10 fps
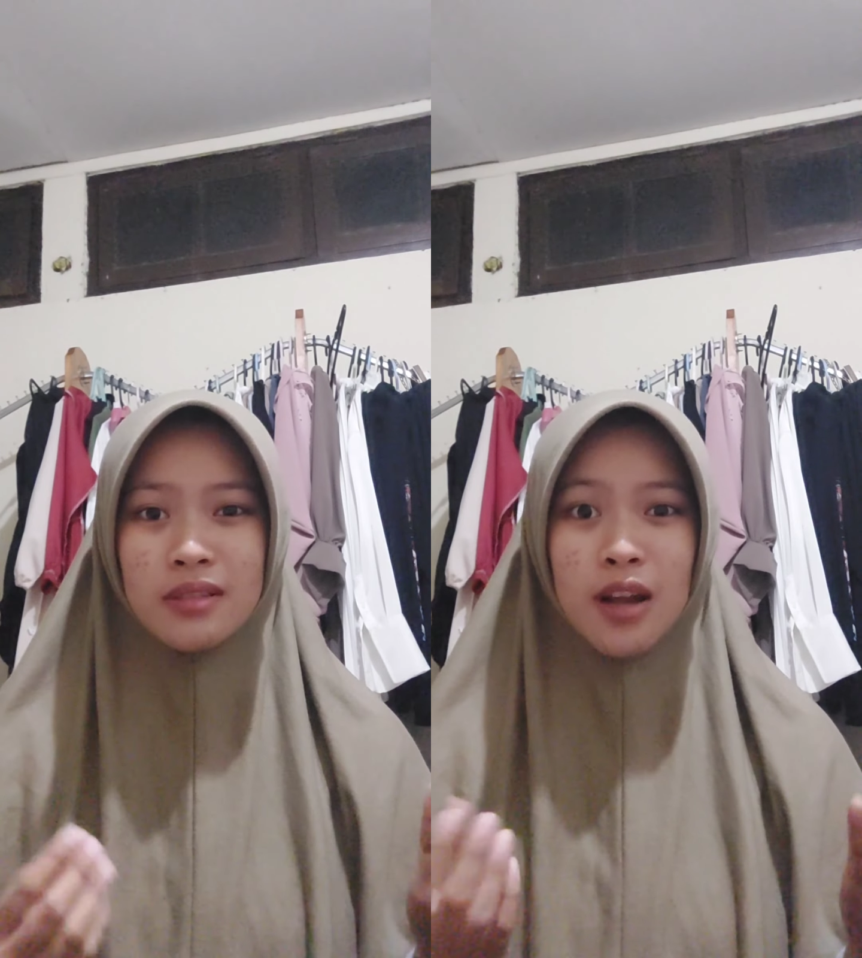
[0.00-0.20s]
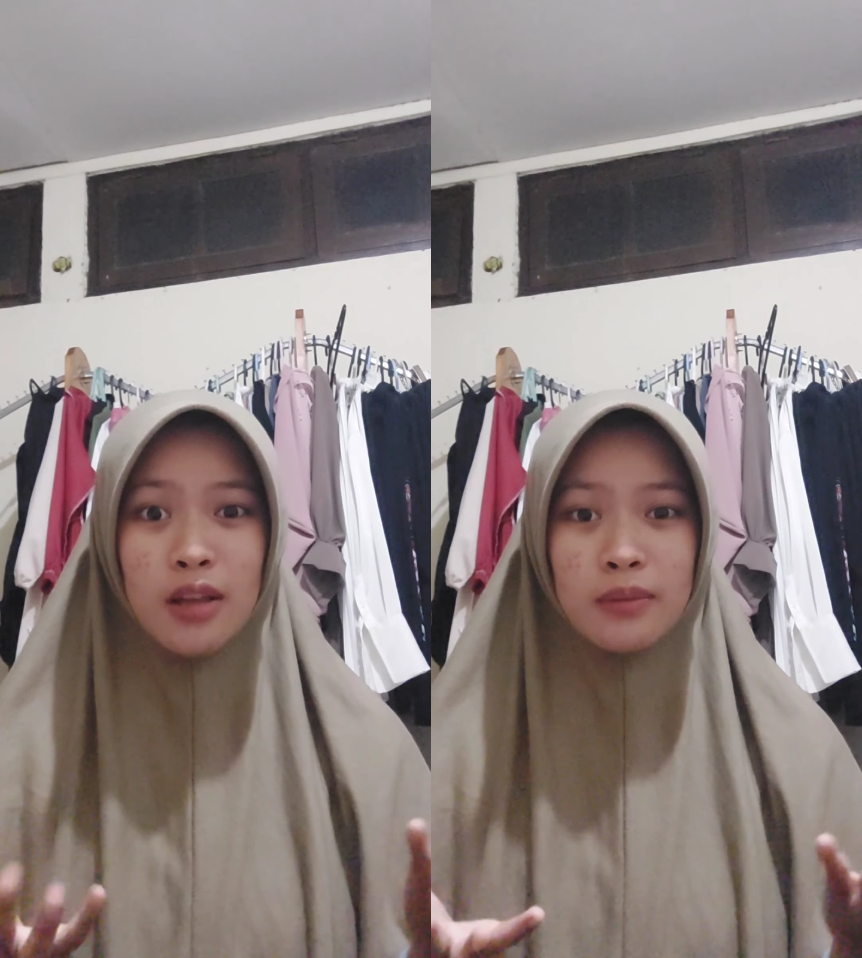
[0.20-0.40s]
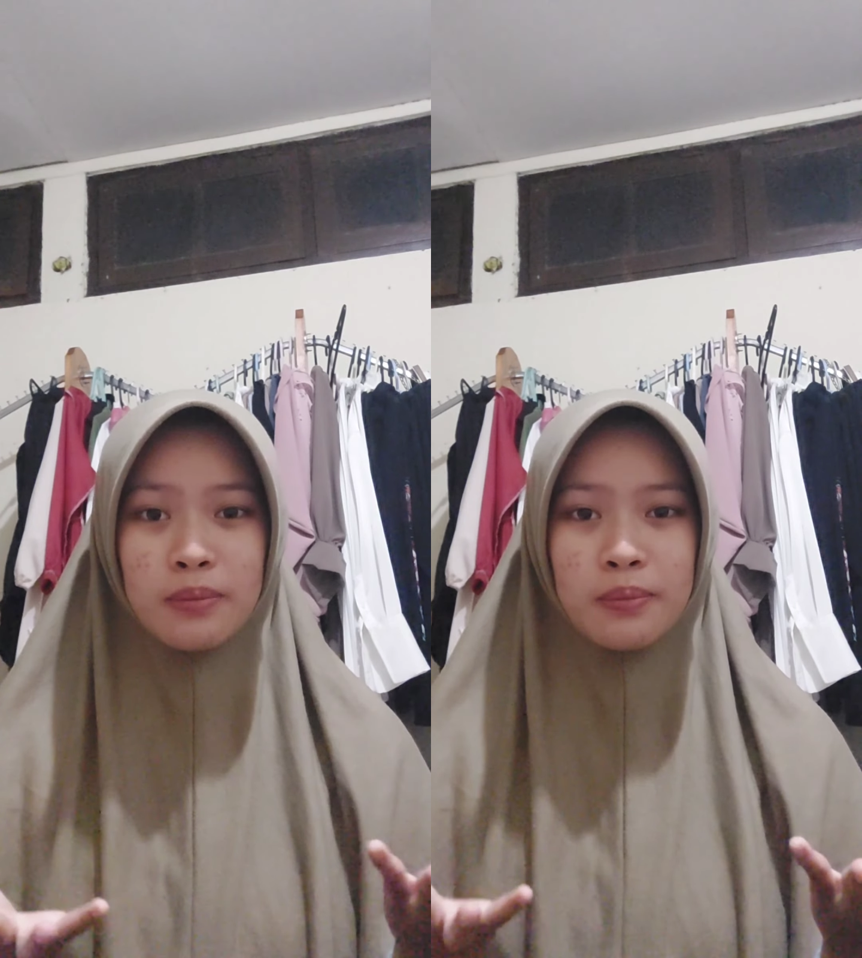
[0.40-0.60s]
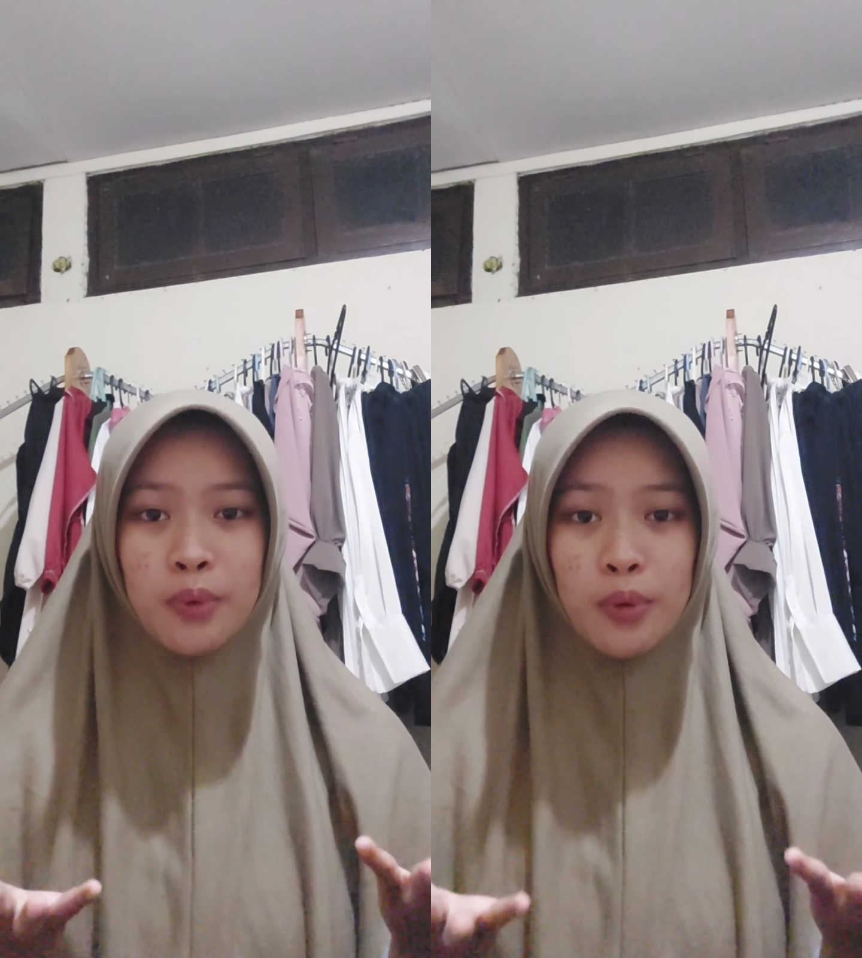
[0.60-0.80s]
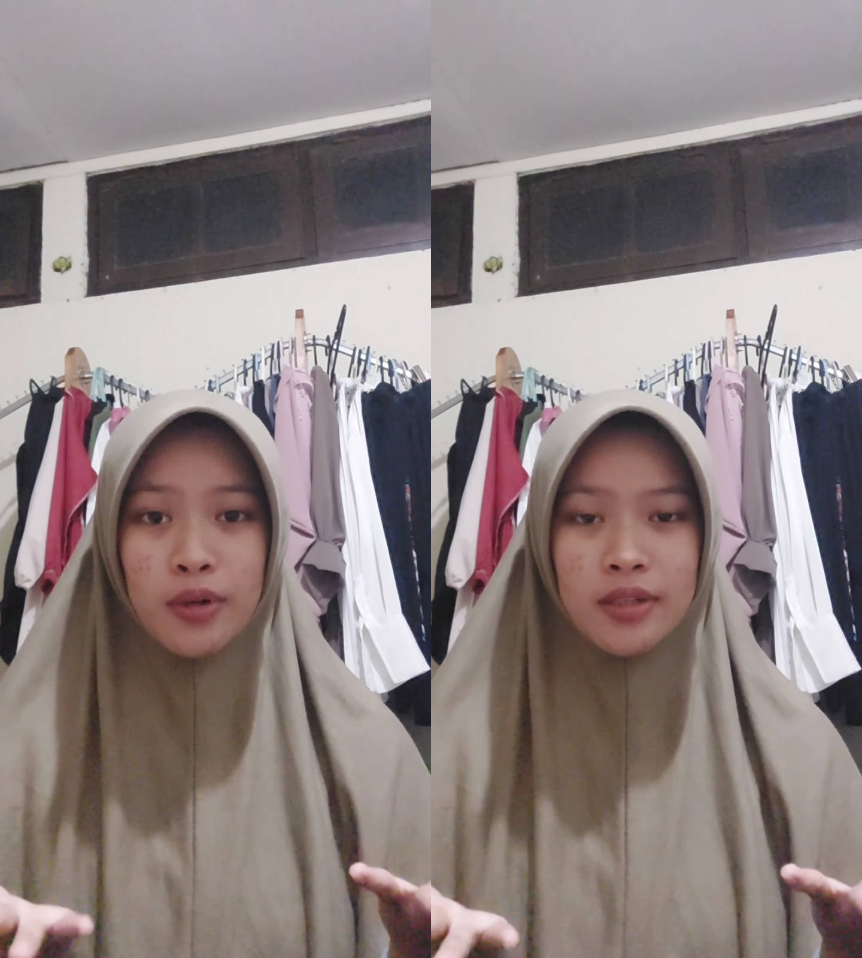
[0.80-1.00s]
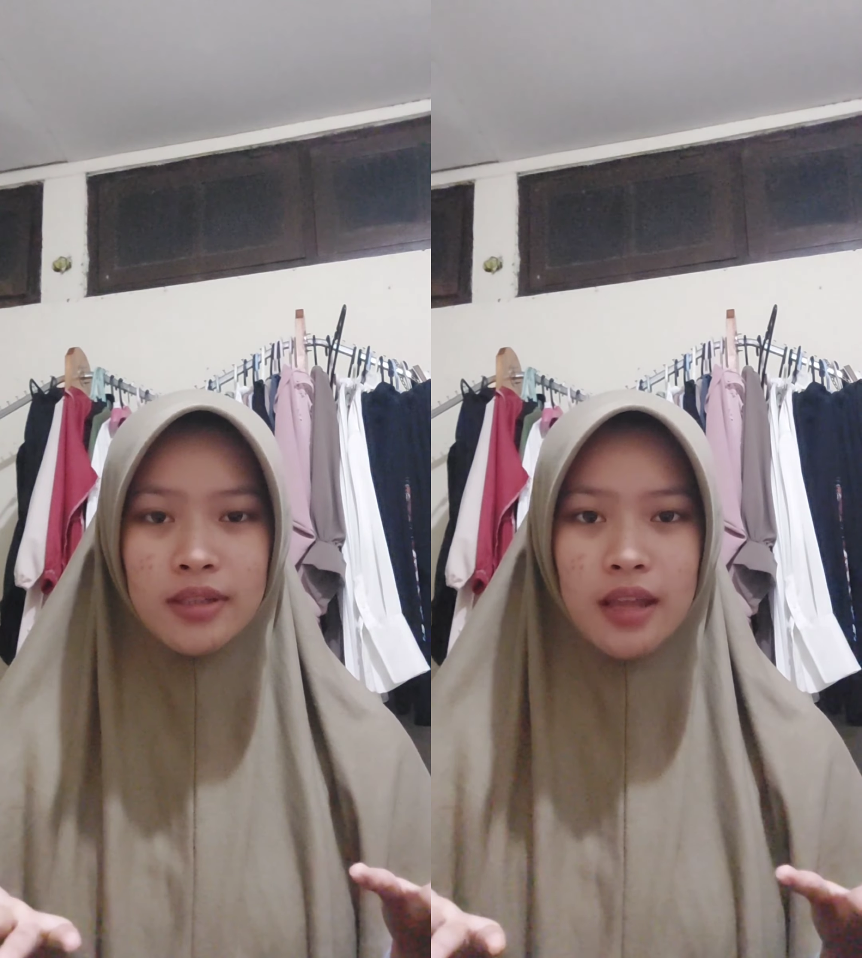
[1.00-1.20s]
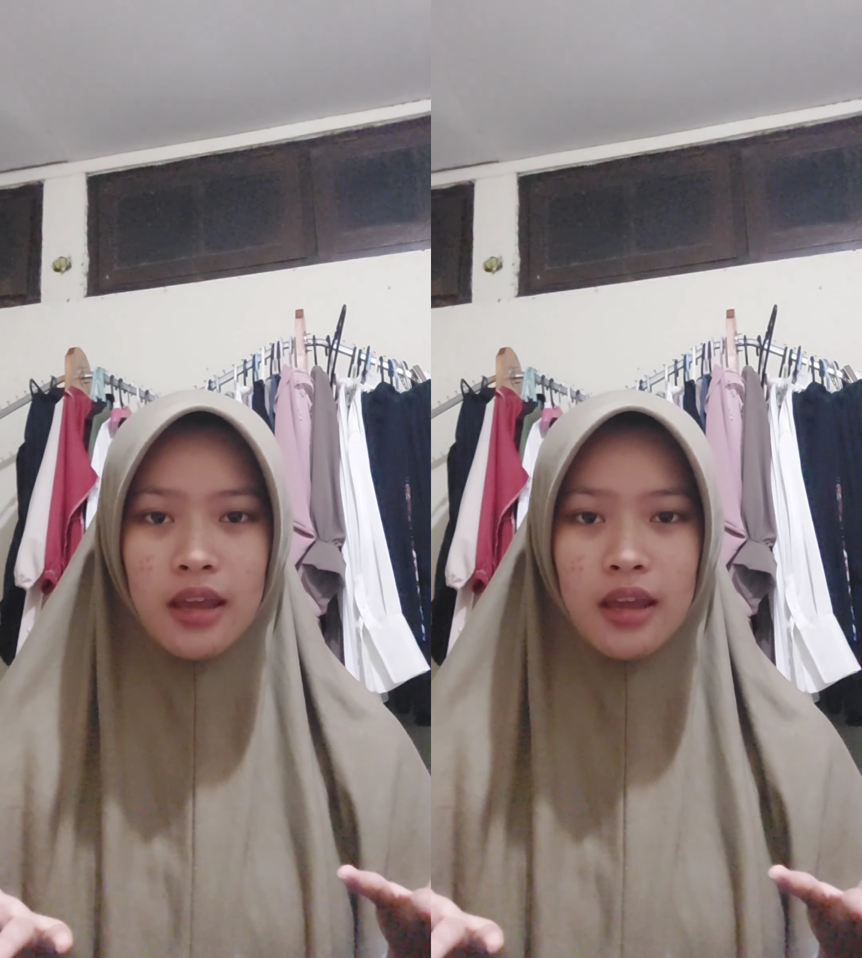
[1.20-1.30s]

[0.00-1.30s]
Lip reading: not bored